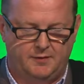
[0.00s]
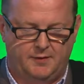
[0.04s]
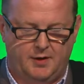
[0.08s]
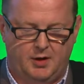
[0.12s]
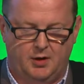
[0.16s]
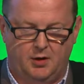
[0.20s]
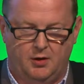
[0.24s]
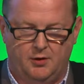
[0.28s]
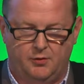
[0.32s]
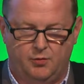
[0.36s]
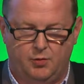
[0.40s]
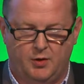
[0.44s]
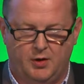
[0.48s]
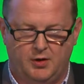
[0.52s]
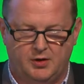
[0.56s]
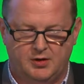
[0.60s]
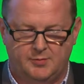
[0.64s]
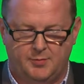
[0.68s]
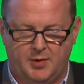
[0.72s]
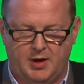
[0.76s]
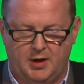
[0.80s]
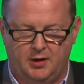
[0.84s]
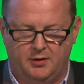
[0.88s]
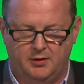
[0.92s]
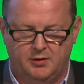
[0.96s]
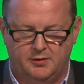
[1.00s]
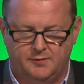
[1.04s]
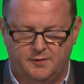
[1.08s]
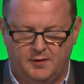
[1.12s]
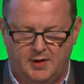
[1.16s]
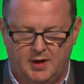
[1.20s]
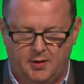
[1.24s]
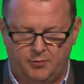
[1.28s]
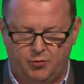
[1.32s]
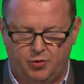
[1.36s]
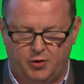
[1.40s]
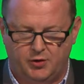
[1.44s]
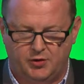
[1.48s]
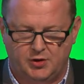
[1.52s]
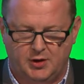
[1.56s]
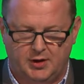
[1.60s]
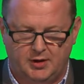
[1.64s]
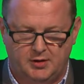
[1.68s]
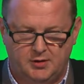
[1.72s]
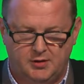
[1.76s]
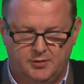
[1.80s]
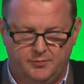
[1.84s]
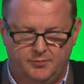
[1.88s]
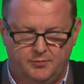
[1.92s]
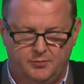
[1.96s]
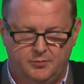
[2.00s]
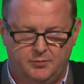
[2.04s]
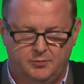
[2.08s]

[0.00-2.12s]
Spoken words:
of the earthworks balance for that project.